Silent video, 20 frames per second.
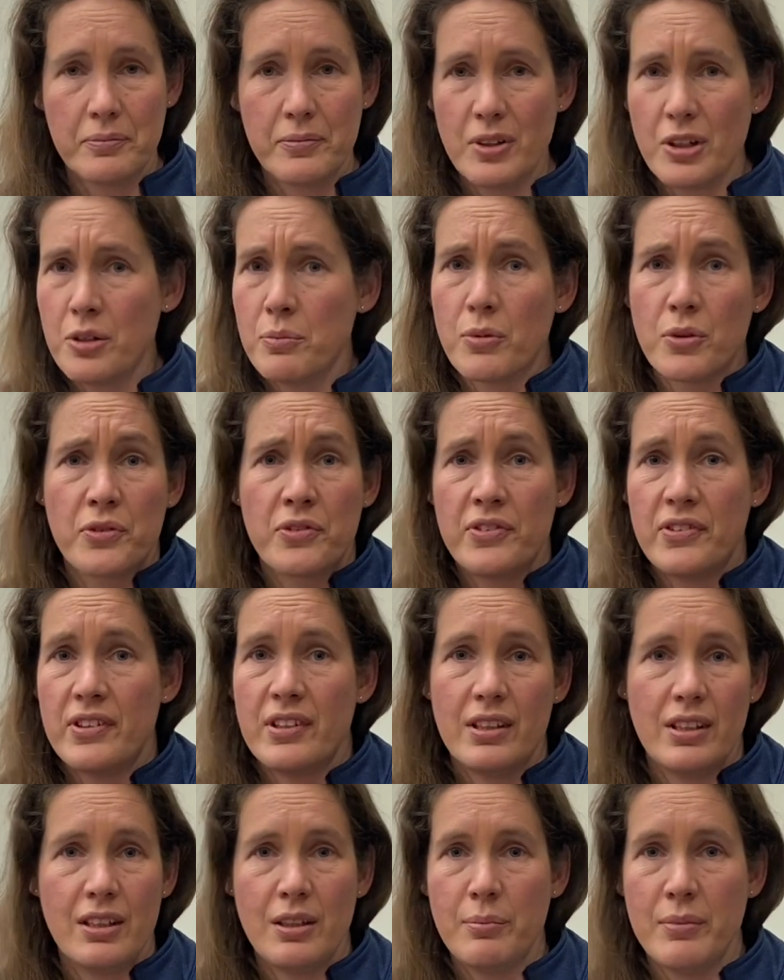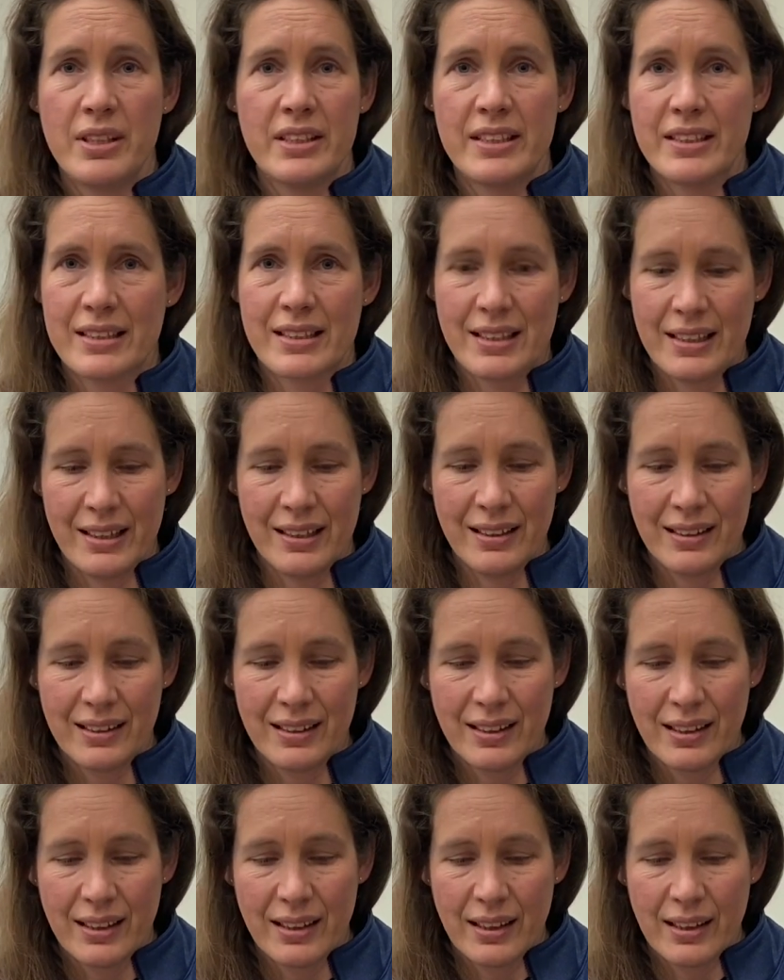almost immediately.
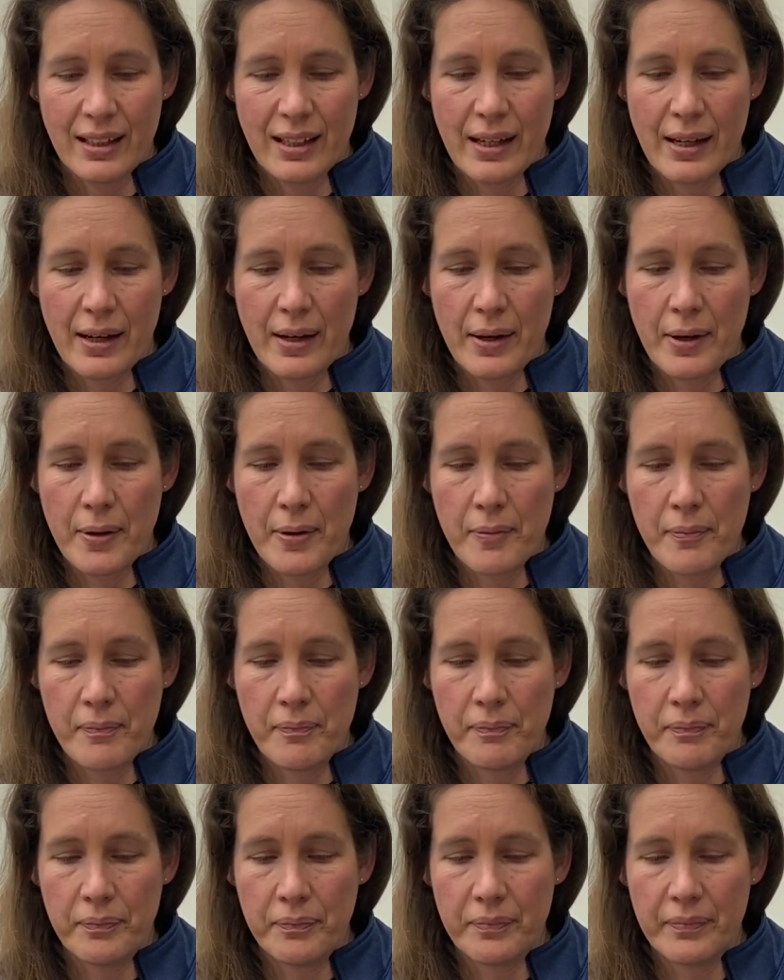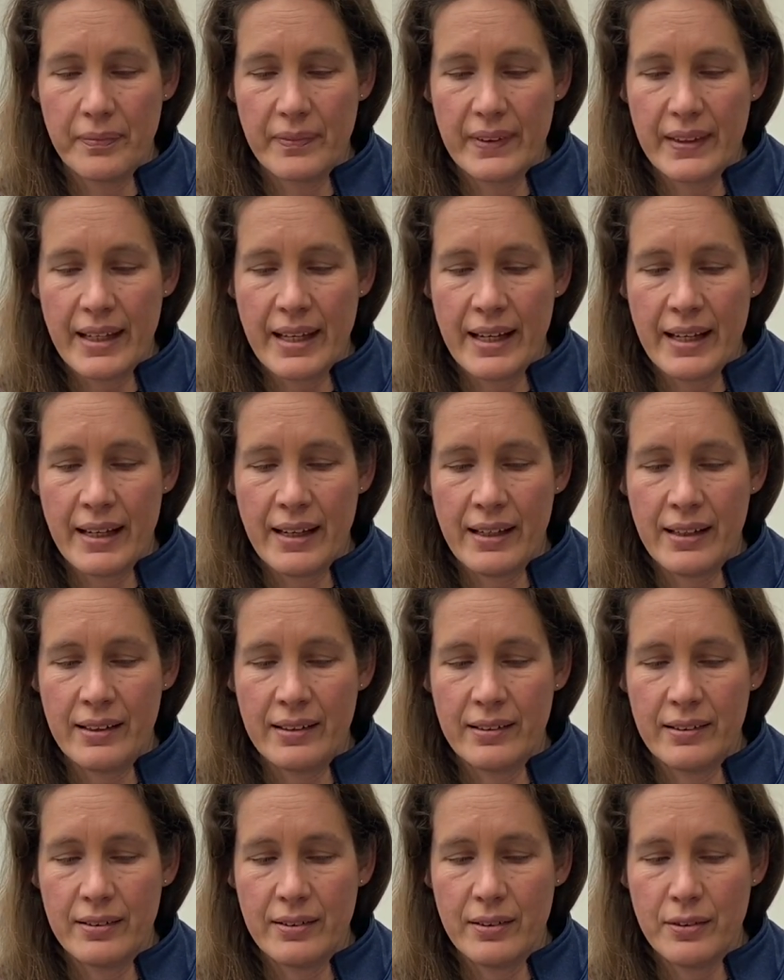
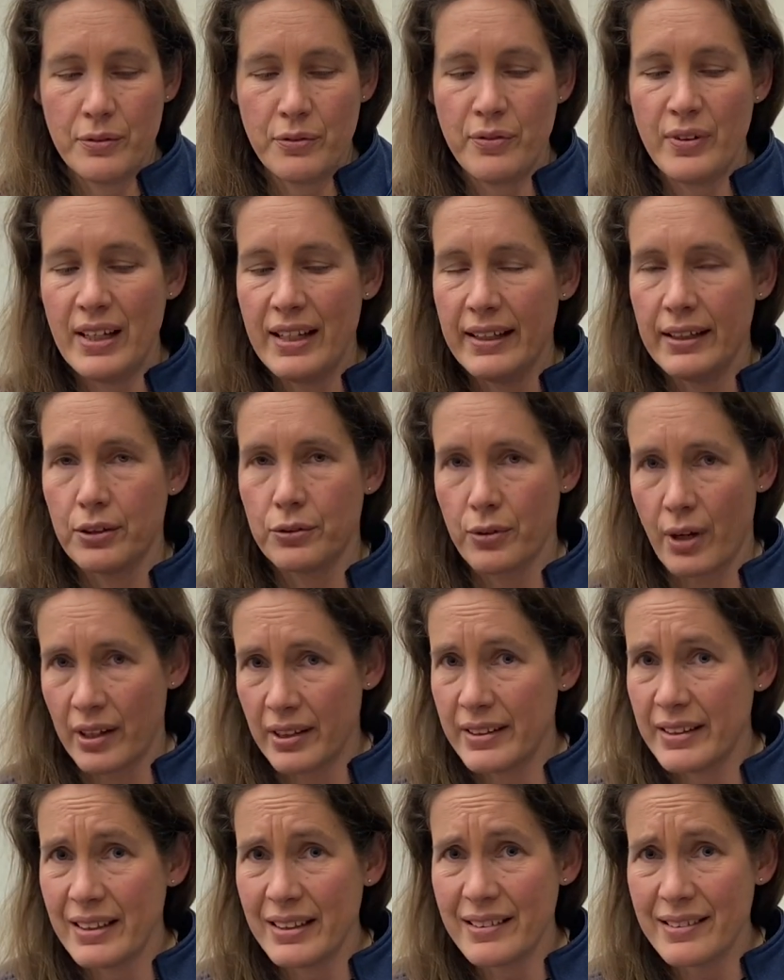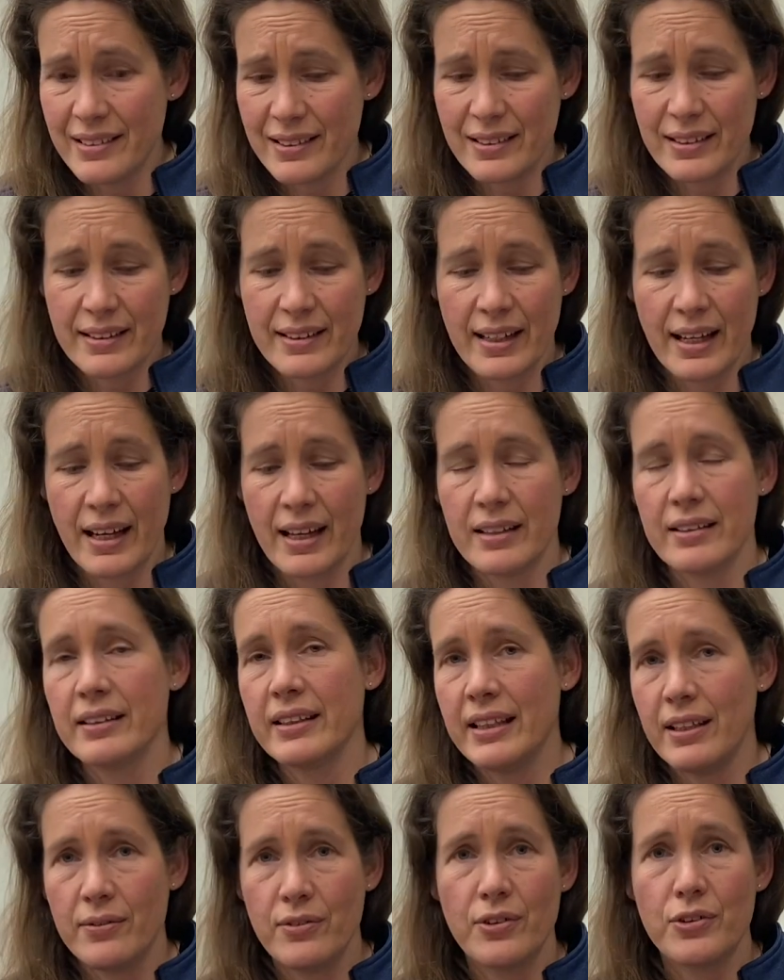And feeling grounded then
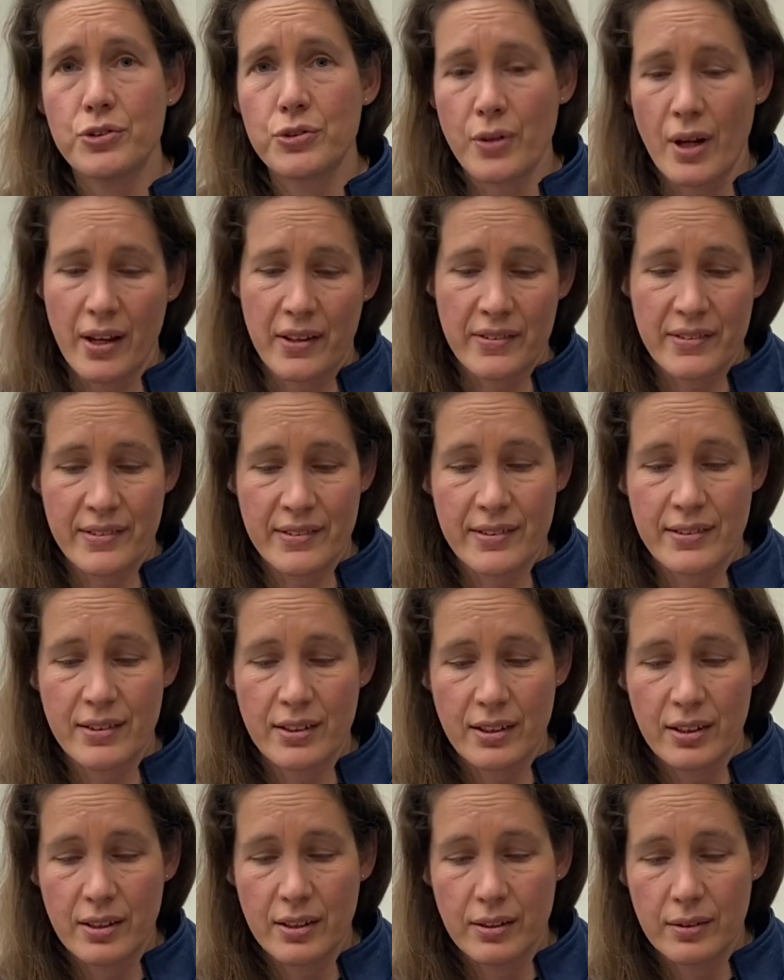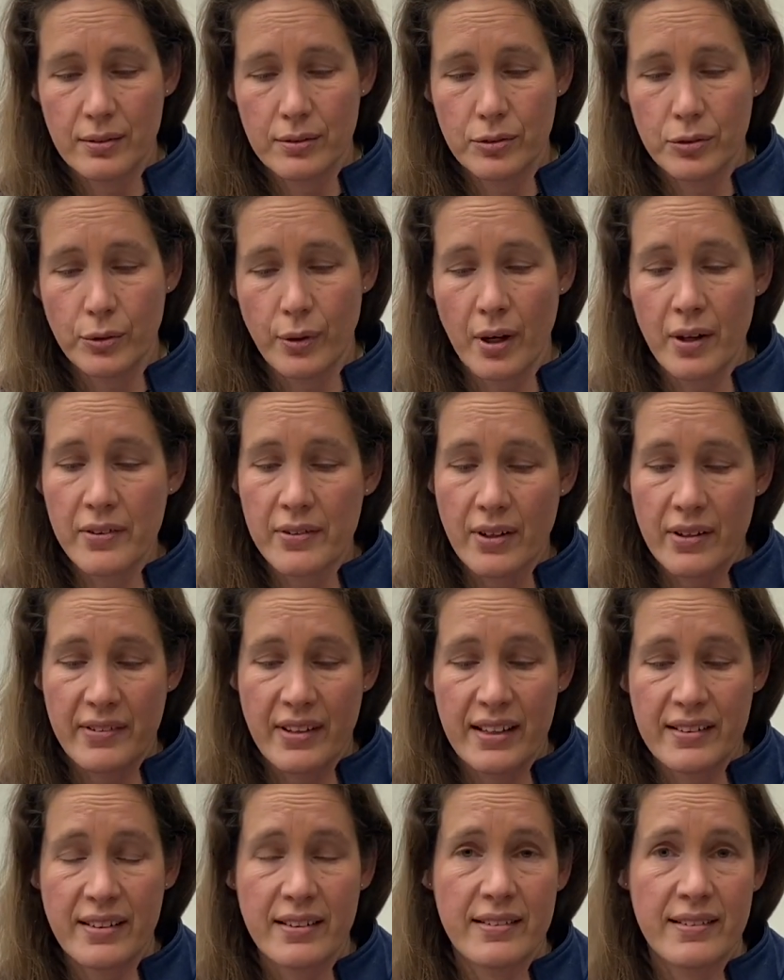gives the trust to others
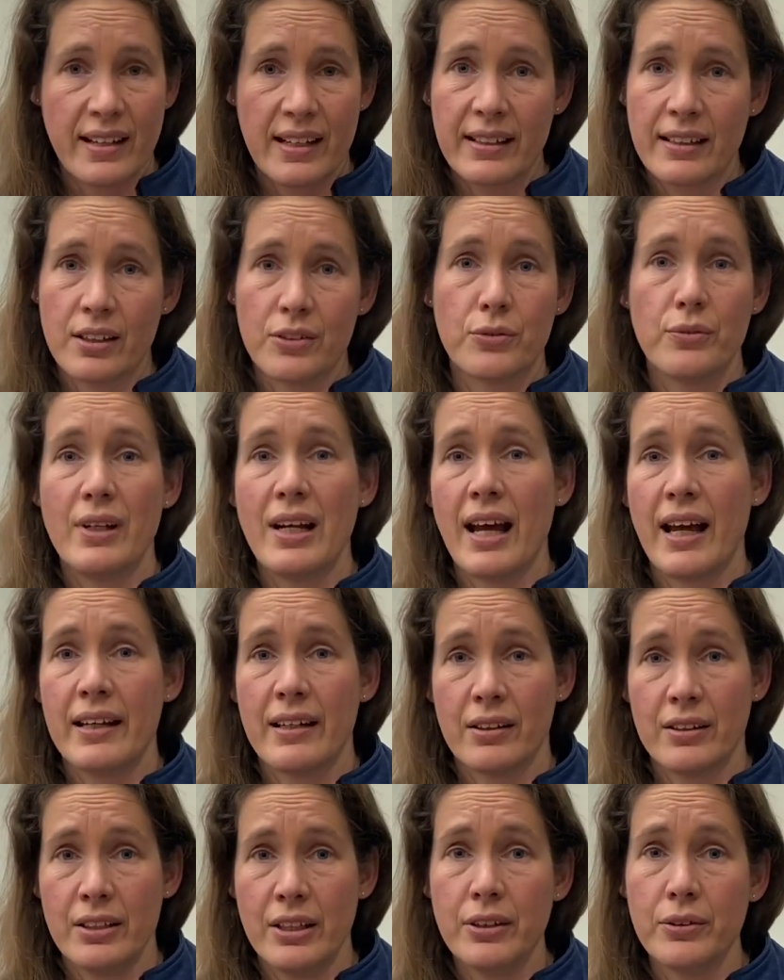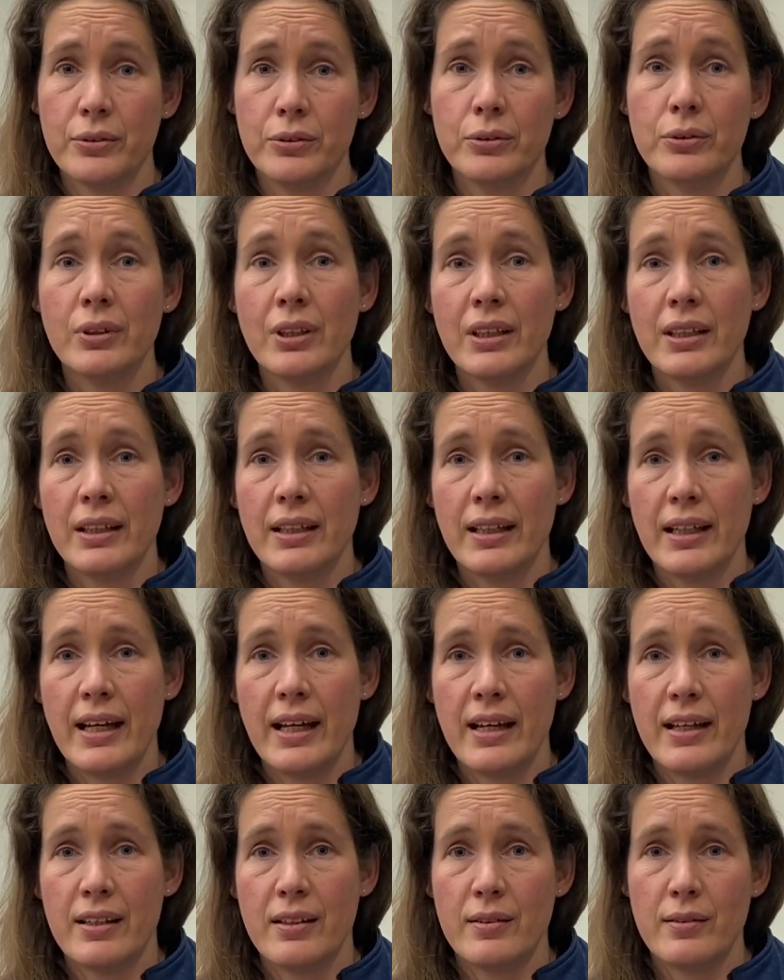that they can rely on you
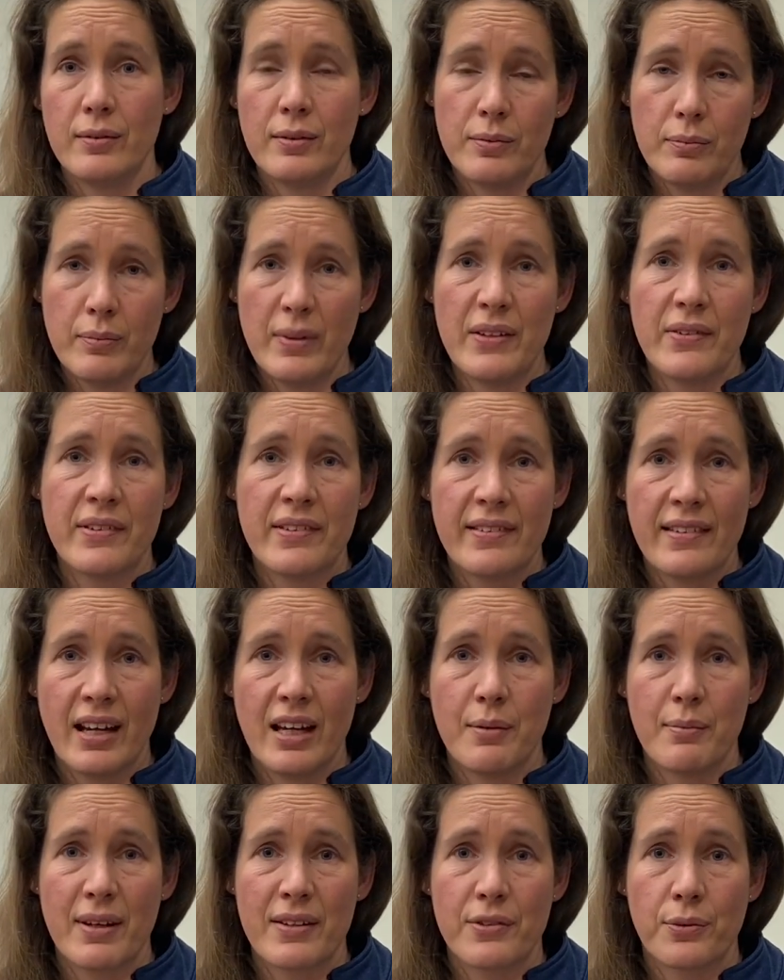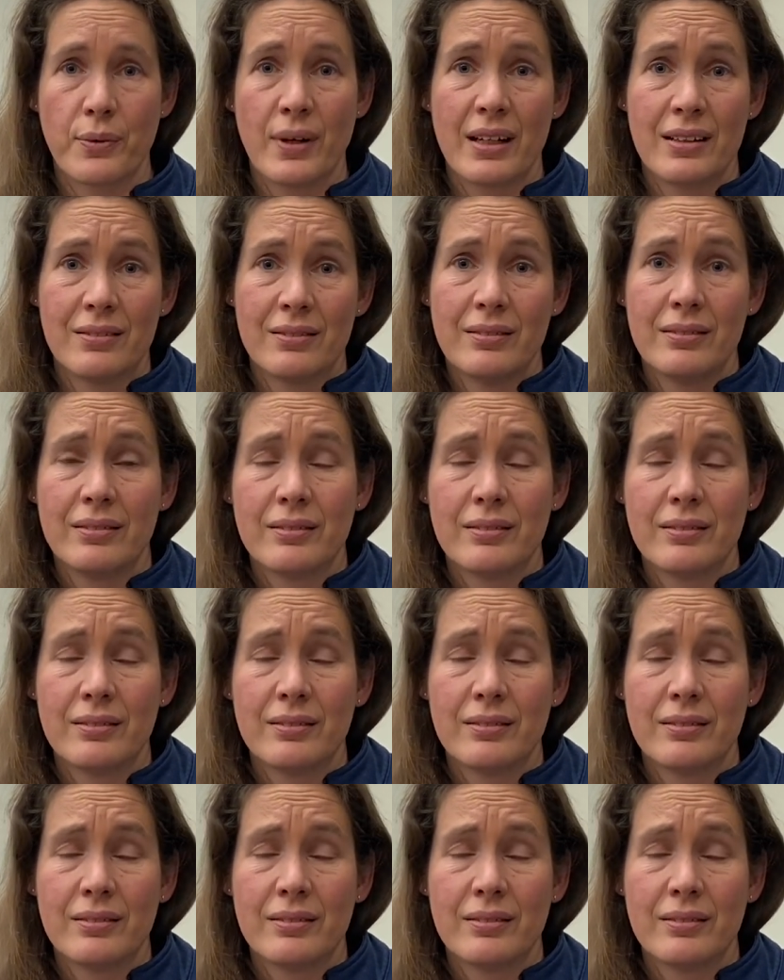and be the same as well.